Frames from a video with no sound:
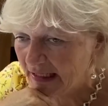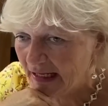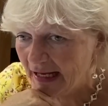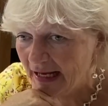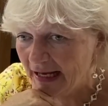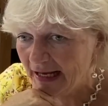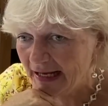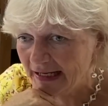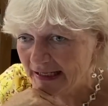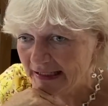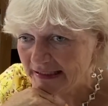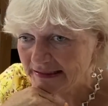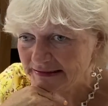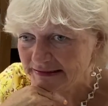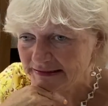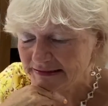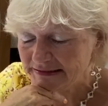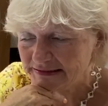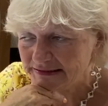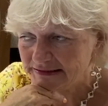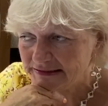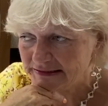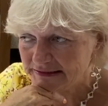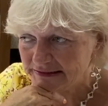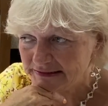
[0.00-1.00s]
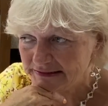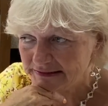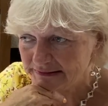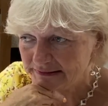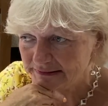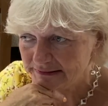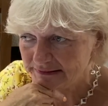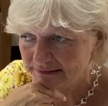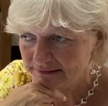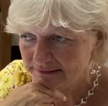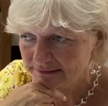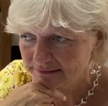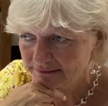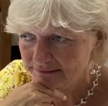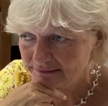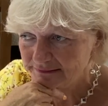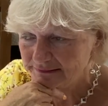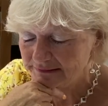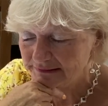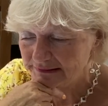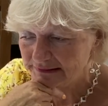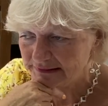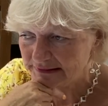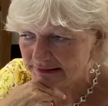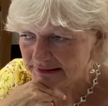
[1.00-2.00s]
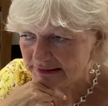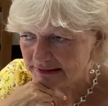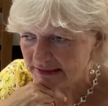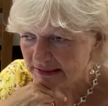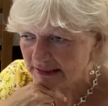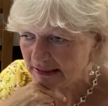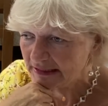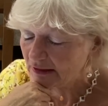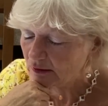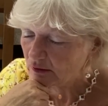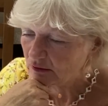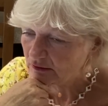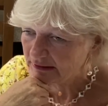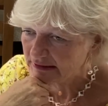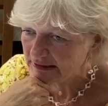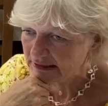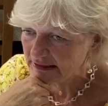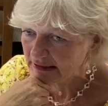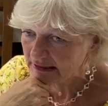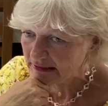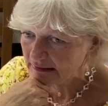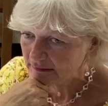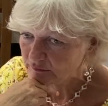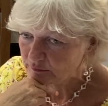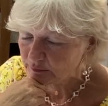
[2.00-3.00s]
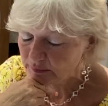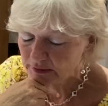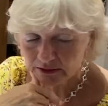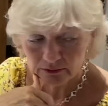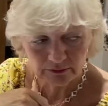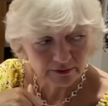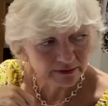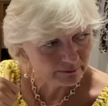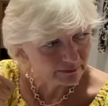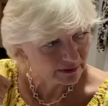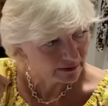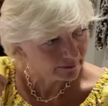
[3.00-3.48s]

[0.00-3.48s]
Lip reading: And did I already have blue in my